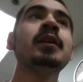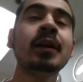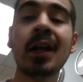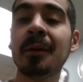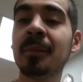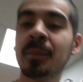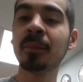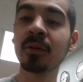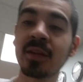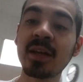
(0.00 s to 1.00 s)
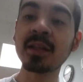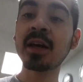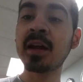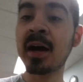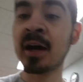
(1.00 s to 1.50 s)
Like people think
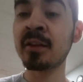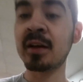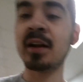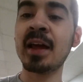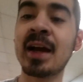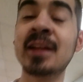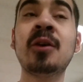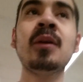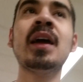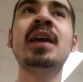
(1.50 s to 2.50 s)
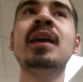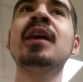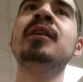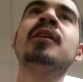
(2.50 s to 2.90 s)
that I like I don't like it, you